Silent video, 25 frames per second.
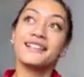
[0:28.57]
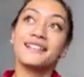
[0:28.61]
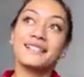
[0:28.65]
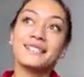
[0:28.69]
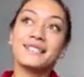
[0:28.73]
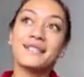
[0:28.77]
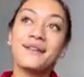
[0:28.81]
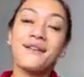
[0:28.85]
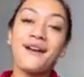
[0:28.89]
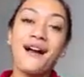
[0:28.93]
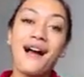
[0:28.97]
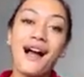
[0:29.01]

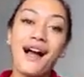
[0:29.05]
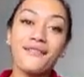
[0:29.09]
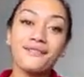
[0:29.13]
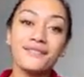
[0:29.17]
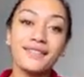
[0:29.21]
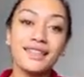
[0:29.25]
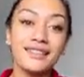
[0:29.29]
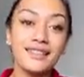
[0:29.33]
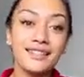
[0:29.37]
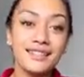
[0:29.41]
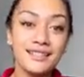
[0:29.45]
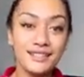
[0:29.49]
So
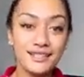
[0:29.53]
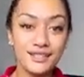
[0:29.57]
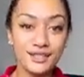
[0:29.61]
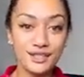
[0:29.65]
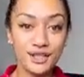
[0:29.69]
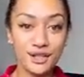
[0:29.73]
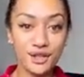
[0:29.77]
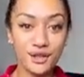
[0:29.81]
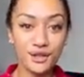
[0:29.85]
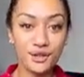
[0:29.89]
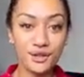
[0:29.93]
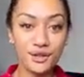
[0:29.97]
after
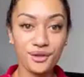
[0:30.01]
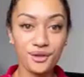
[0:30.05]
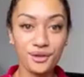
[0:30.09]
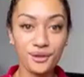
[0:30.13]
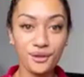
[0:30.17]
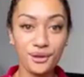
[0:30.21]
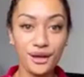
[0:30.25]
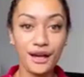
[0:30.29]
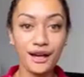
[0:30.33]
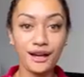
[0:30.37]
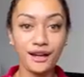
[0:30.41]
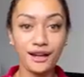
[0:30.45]

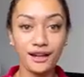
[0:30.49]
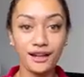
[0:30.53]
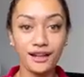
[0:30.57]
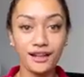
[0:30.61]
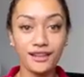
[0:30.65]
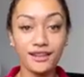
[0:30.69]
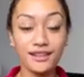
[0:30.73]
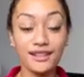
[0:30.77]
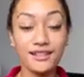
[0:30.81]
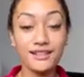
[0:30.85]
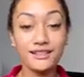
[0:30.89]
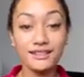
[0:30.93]

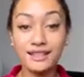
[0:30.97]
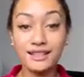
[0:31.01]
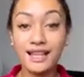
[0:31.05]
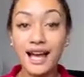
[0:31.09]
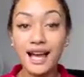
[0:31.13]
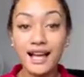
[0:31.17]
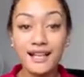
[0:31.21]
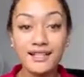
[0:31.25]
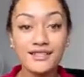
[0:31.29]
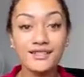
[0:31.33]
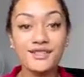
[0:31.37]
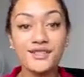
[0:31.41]
these
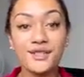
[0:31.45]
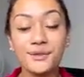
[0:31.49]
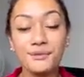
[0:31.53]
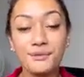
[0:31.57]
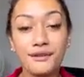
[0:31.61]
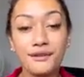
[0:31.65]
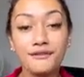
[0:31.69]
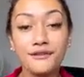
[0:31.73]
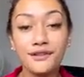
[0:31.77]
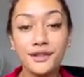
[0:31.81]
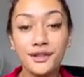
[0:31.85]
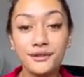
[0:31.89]
last two
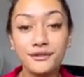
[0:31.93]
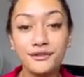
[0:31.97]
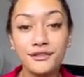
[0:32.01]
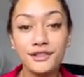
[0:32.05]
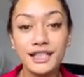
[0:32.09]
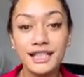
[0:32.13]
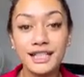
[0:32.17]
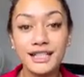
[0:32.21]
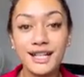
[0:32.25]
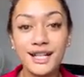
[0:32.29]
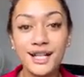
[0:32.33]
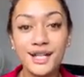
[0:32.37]
review
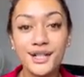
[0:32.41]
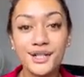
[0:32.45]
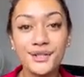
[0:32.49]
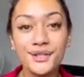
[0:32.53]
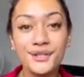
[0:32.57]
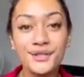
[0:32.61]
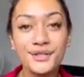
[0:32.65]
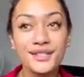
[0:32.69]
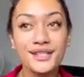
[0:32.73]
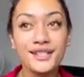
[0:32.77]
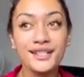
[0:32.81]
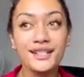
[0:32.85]

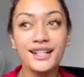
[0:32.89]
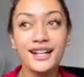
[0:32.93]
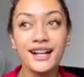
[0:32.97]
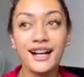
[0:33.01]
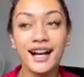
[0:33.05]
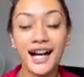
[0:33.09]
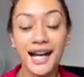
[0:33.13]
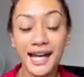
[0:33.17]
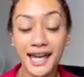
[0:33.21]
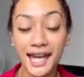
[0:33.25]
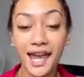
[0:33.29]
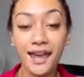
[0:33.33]
videos,
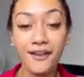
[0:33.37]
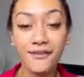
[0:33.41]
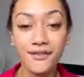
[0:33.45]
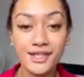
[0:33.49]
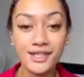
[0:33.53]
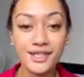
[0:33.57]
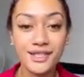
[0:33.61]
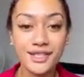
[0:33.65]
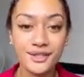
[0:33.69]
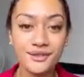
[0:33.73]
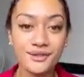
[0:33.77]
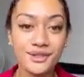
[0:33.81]
I have
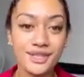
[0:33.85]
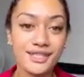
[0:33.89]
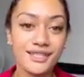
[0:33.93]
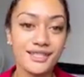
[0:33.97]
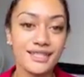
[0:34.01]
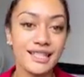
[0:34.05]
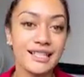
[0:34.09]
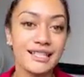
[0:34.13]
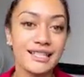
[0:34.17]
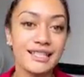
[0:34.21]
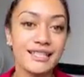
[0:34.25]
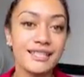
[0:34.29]
until the
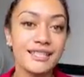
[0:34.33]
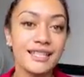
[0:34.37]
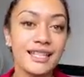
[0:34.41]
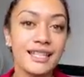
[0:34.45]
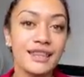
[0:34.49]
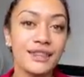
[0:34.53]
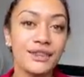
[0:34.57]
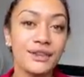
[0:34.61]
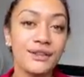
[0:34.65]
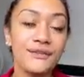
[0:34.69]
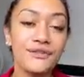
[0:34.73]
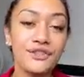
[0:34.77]

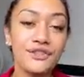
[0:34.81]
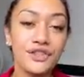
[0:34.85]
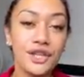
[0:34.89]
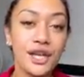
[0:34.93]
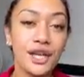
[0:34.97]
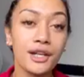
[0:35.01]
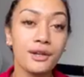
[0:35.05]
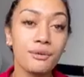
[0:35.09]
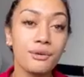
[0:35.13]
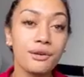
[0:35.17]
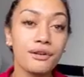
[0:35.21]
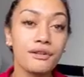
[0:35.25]
16th of
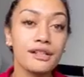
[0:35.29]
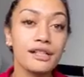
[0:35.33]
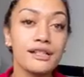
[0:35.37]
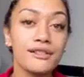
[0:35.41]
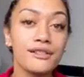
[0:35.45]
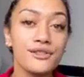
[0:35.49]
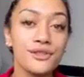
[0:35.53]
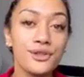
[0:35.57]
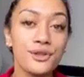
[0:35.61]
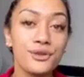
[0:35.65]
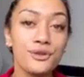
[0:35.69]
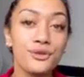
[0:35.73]

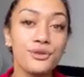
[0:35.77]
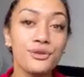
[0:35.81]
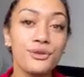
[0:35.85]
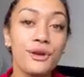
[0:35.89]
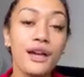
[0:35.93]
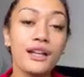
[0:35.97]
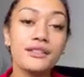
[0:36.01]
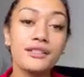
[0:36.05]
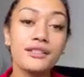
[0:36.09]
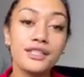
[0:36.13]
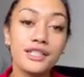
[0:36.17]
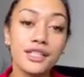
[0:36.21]
January to
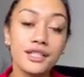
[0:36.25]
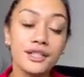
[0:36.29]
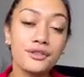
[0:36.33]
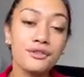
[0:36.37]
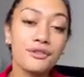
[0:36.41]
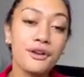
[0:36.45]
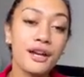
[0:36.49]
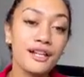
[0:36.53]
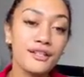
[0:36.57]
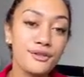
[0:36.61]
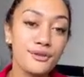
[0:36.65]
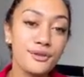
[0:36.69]

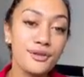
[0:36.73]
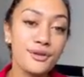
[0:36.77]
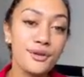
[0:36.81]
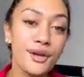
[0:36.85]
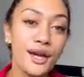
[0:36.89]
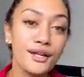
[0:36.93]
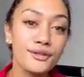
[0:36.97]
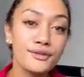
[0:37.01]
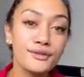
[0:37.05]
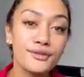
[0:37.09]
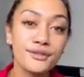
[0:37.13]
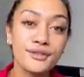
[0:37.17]
generate
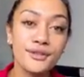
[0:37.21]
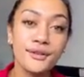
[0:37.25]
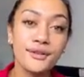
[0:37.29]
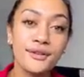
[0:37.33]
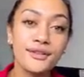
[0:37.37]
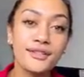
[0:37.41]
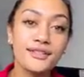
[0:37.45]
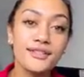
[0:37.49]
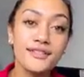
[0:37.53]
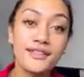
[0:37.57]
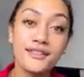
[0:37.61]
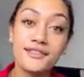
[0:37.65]

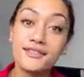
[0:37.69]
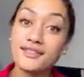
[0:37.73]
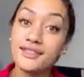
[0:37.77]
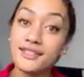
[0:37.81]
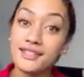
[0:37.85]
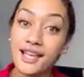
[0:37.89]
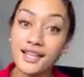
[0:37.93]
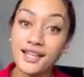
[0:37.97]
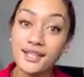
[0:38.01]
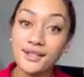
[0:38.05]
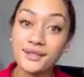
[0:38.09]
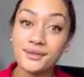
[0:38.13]
$200 in
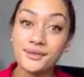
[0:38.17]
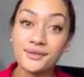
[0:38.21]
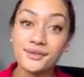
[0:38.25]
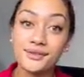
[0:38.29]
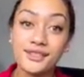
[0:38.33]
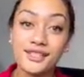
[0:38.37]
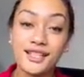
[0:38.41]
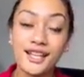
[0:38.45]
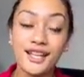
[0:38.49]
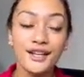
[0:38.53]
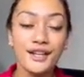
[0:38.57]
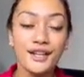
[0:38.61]
sales.